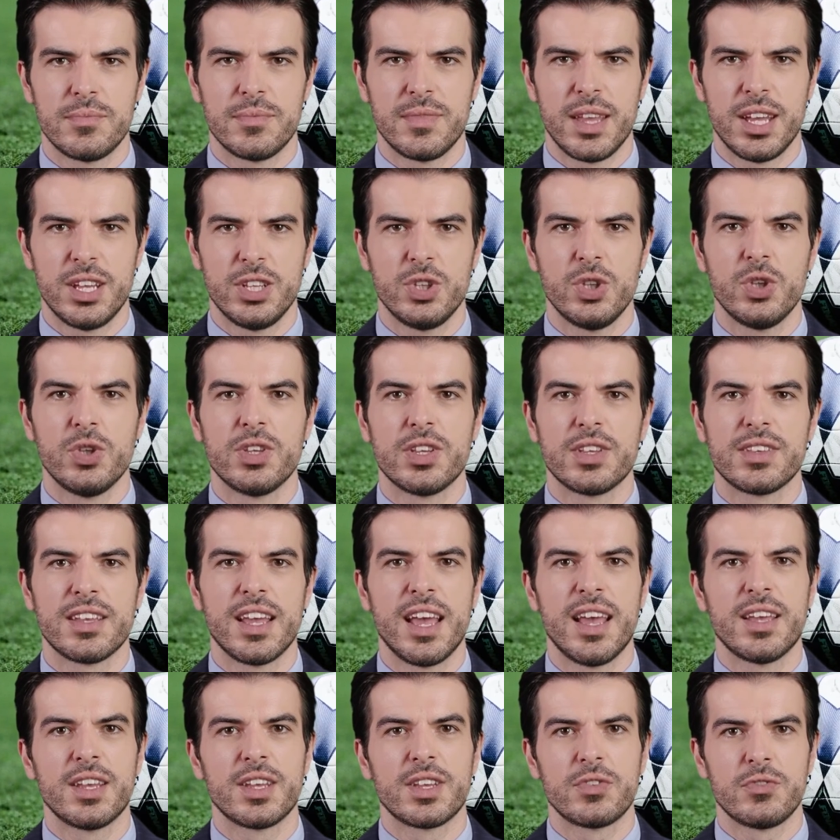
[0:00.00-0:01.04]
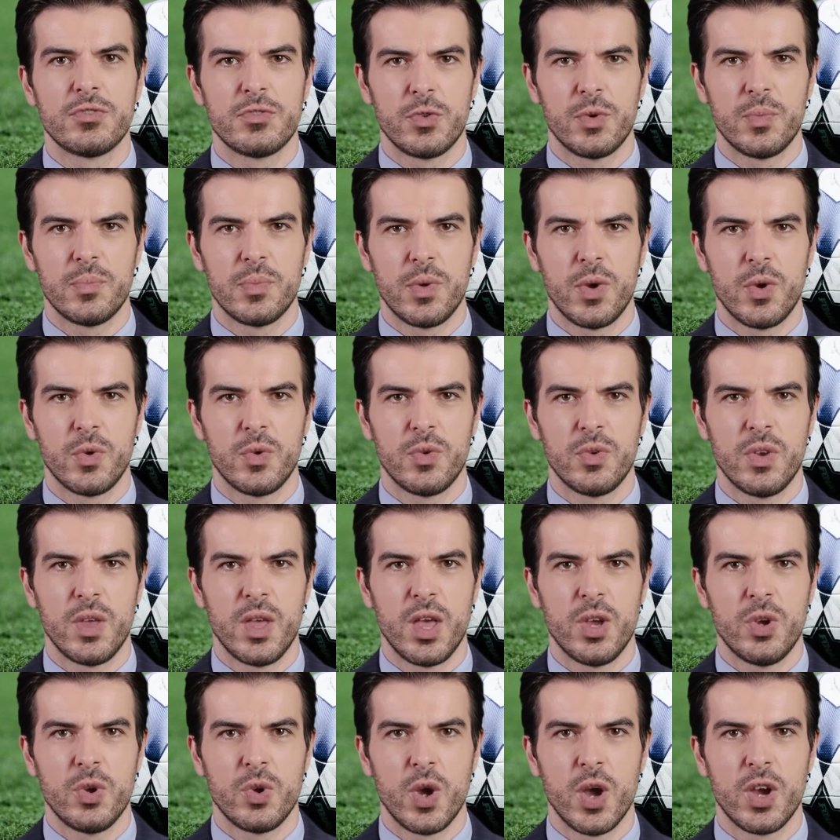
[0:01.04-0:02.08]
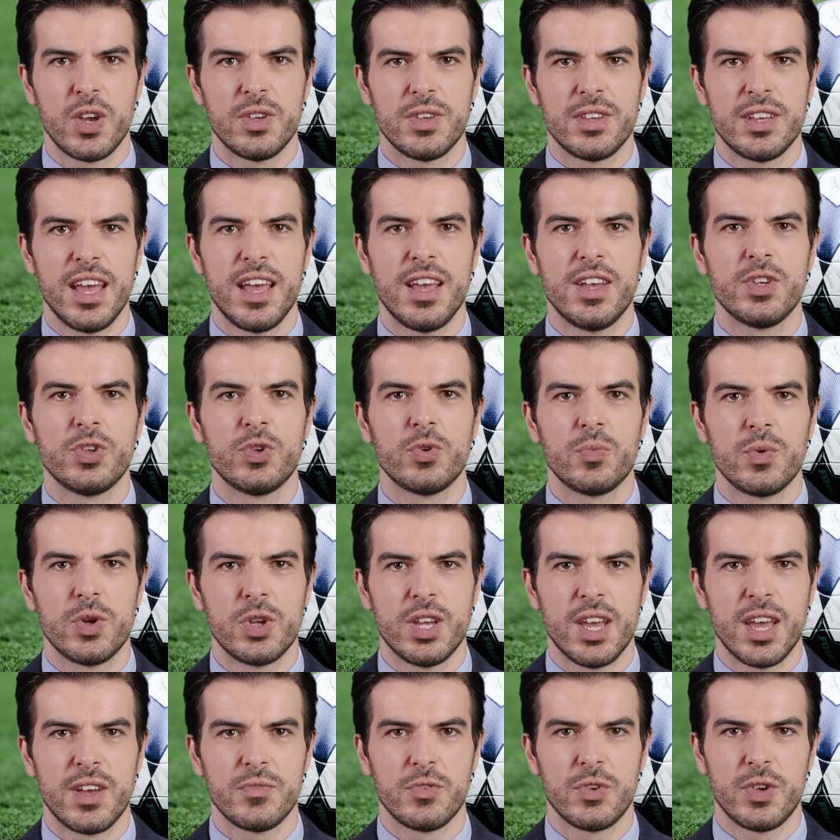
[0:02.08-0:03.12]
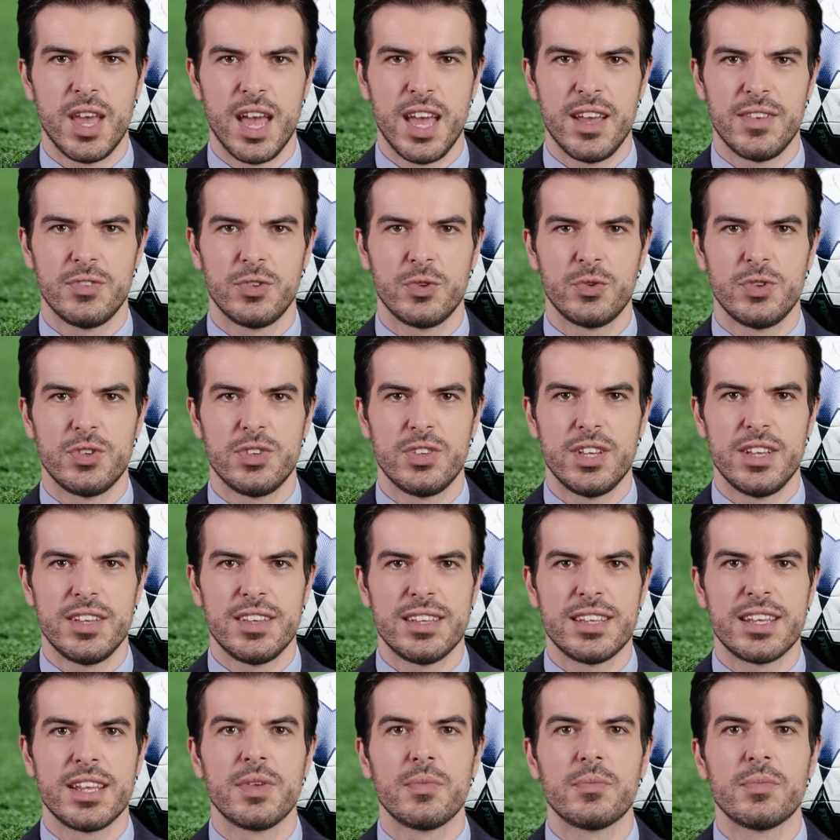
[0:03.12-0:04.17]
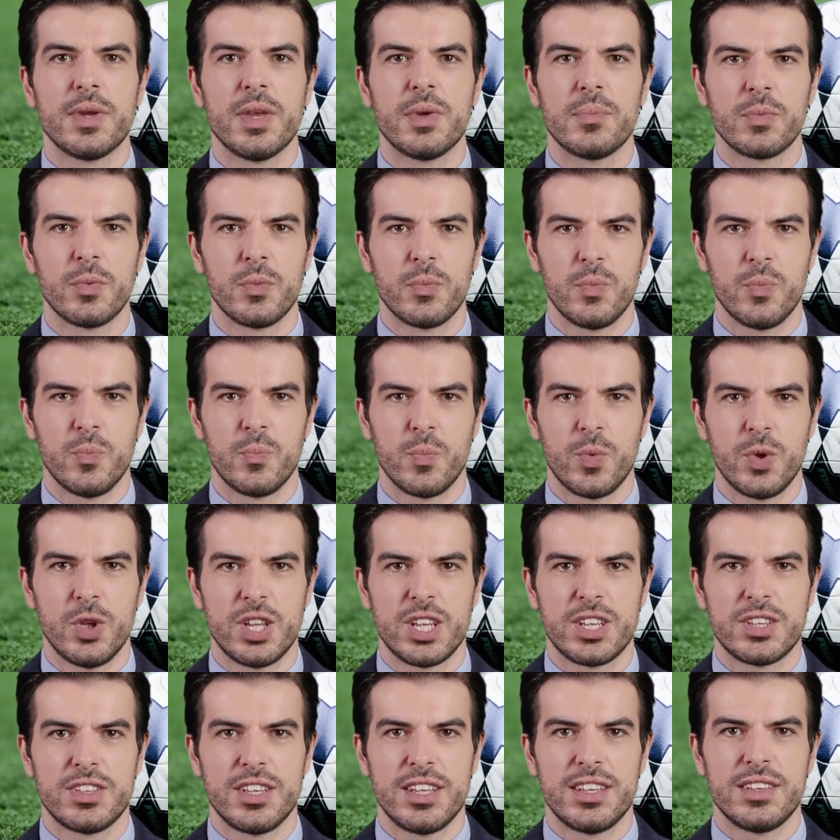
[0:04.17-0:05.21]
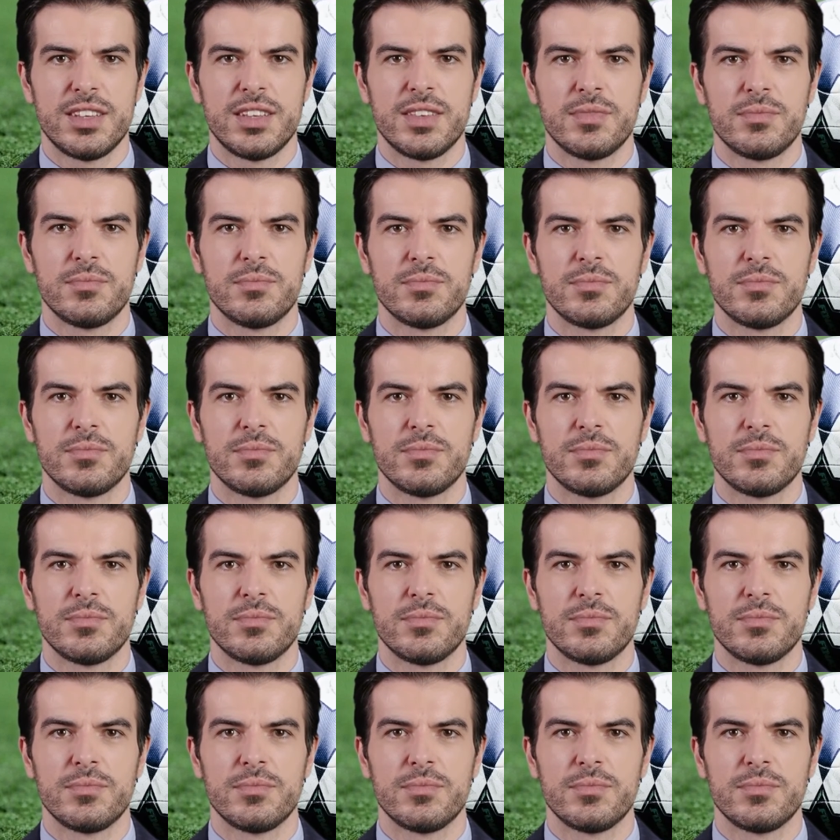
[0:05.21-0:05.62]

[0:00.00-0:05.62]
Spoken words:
It took Italian football a long time to recover after 16 people were convicted.